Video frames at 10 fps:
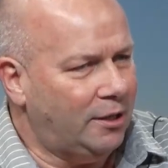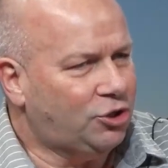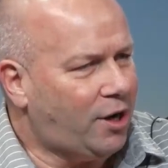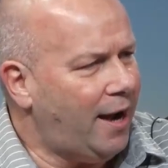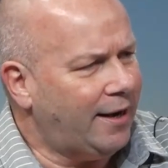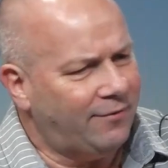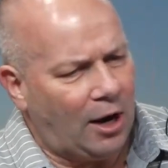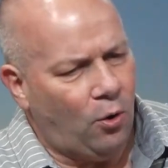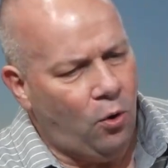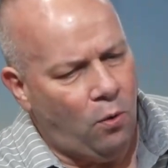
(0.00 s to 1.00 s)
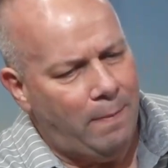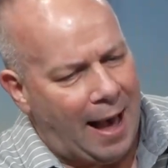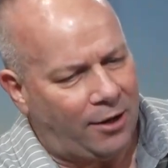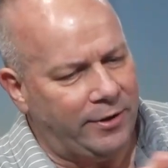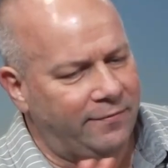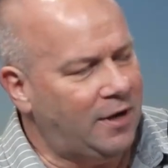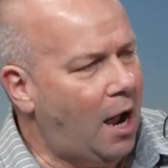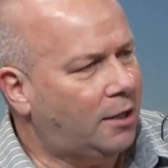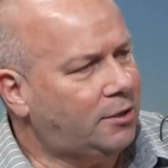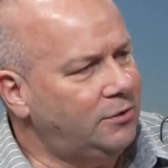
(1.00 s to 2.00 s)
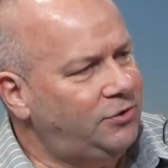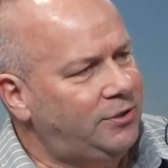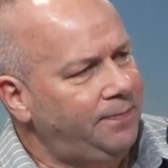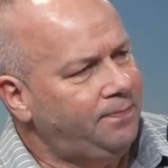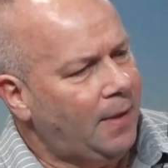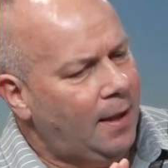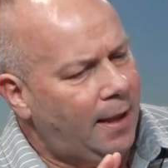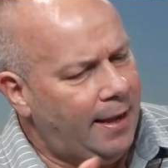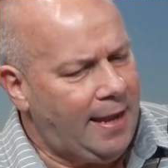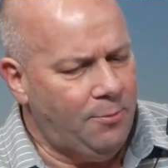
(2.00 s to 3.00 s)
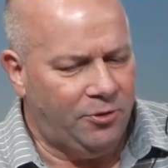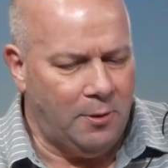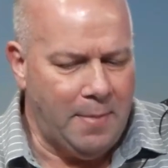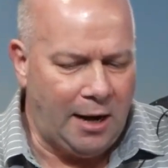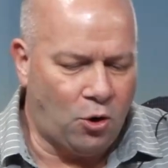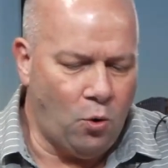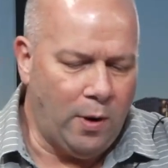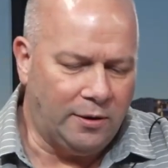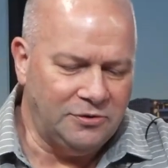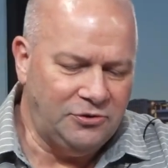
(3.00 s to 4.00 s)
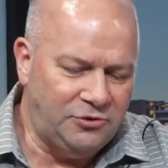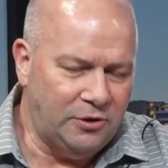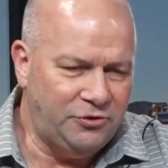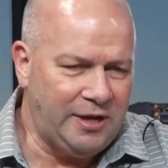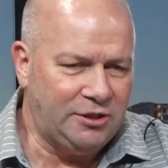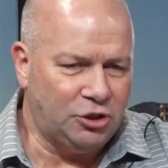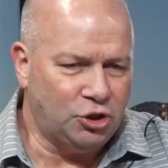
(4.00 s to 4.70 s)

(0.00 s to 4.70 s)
to try it. And I've got a whole battery of doctors, again, with the Medical Wellness Association,